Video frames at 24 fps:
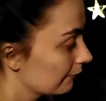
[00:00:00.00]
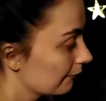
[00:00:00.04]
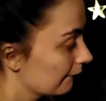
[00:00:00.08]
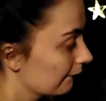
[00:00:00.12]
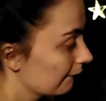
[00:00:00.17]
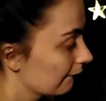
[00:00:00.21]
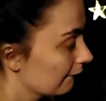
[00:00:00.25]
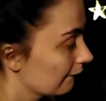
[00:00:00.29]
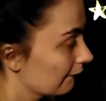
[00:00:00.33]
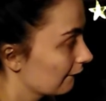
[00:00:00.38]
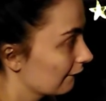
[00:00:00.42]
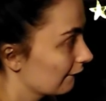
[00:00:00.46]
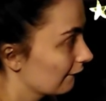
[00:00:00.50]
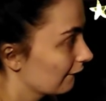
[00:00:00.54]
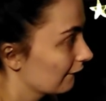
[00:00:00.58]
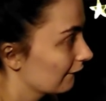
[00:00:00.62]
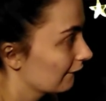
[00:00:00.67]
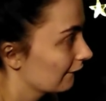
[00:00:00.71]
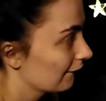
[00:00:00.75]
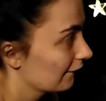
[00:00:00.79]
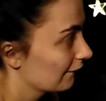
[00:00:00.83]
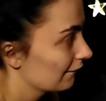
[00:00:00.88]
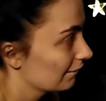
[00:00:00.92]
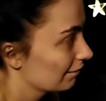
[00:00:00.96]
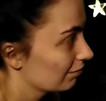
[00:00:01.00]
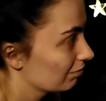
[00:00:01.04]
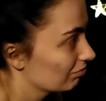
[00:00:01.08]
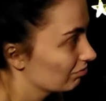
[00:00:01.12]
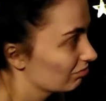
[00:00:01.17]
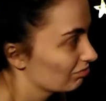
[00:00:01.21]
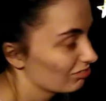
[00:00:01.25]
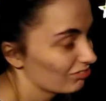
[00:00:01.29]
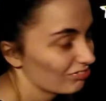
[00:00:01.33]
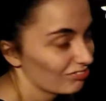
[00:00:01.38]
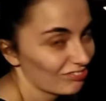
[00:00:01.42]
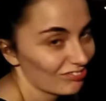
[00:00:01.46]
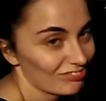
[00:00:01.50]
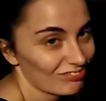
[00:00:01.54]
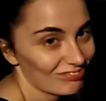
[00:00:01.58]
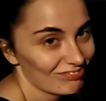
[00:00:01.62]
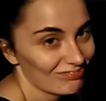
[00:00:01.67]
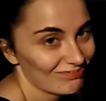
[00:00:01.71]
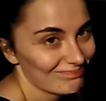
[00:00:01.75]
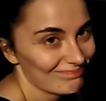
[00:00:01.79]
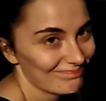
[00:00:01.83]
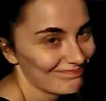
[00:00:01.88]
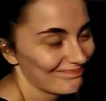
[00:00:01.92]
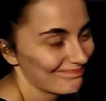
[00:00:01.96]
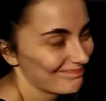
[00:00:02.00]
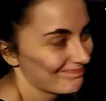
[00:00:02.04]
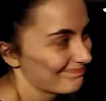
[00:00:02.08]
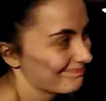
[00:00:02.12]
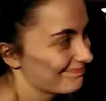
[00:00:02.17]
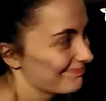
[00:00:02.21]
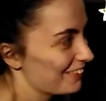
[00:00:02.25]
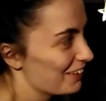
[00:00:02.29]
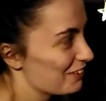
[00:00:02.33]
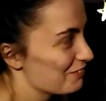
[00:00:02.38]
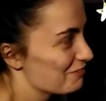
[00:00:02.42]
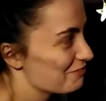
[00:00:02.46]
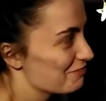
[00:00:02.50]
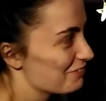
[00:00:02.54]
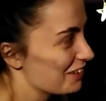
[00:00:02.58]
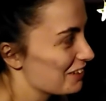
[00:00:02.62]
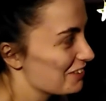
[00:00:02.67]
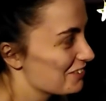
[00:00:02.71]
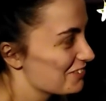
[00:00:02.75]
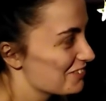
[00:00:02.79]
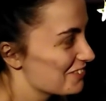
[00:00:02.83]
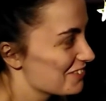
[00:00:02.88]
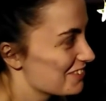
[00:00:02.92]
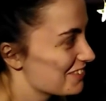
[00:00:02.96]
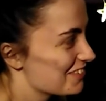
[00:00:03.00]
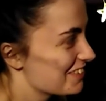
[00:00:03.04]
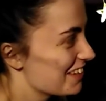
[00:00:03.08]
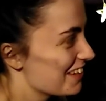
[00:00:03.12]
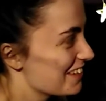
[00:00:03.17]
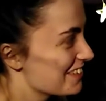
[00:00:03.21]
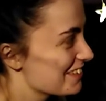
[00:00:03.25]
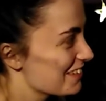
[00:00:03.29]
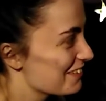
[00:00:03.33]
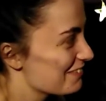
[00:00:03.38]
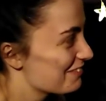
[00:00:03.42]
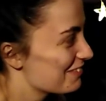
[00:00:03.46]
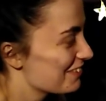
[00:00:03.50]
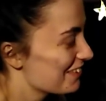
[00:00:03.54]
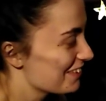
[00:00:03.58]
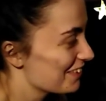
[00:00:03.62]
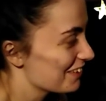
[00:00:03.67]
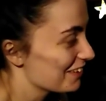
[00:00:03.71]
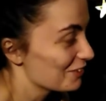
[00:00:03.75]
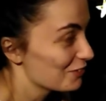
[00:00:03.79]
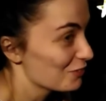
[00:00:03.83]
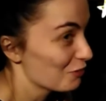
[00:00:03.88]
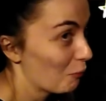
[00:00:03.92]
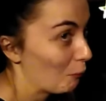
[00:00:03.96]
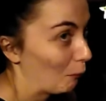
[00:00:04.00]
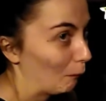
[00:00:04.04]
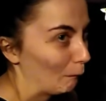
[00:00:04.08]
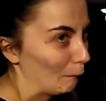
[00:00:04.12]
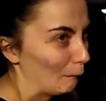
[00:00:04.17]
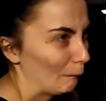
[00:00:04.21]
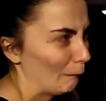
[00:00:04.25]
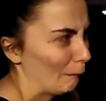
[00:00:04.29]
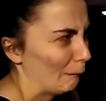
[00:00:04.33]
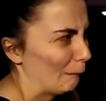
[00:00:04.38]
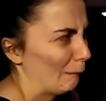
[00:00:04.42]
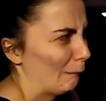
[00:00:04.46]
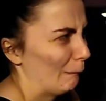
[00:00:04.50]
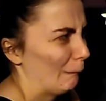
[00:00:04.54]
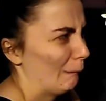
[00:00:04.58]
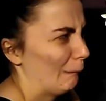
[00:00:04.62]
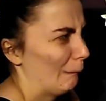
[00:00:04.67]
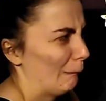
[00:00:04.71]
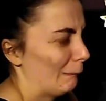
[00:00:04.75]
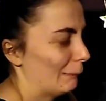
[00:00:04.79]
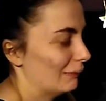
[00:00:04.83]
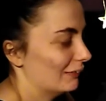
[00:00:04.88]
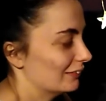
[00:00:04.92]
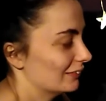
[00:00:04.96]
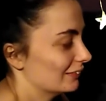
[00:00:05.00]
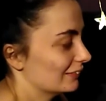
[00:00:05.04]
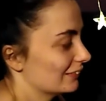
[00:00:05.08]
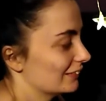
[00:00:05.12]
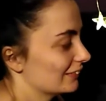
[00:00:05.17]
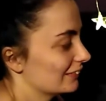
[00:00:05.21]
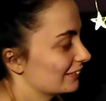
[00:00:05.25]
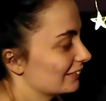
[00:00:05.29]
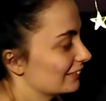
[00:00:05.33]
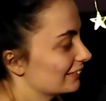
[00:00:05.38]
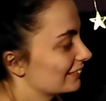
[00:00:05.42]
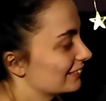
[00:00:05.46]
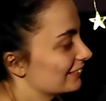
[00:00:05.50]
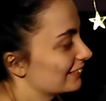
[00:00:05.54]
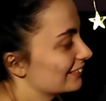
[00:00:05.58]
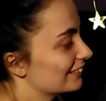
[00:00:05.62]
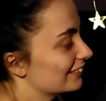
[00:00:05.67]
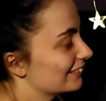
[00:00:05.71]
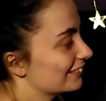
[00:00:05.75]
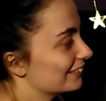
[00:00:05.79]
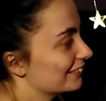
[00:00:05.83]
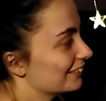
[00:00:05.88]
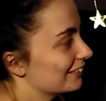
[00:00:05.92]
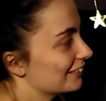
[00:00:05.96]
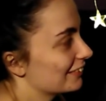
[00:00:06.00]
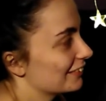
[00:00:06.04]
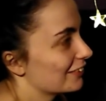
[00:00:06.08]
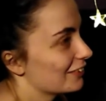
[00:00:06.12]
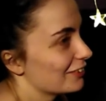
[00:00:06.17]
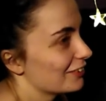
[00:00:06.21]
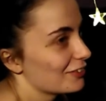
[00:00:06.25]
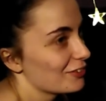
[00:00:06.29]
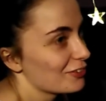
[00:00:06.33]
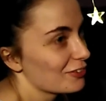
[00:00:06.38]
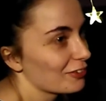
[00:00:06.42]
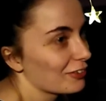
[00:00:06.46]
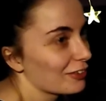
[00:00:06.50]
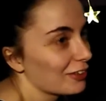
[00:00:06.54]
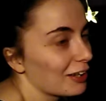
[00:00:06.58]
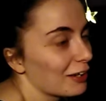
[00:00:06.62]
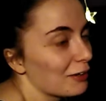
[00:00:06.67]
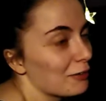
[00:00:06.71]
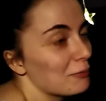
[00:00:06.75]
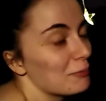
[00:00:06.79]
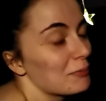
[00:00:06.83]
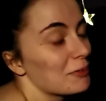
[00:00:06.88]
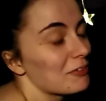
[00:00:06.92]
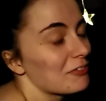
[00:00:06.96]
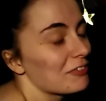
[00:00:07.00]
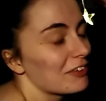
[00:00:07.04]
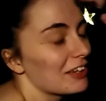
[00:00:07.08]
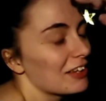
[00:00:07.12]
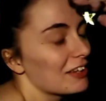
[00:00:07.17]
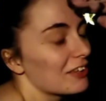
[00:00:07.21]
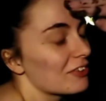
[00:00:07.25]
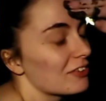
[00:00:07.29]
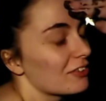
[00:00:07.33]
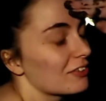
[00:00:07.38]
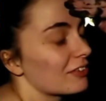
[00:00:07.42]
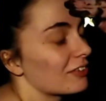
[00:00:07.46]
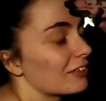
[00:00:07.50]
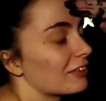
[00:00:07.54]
fingers. that face just says everything, does I could eat this! It's gotta be on my face.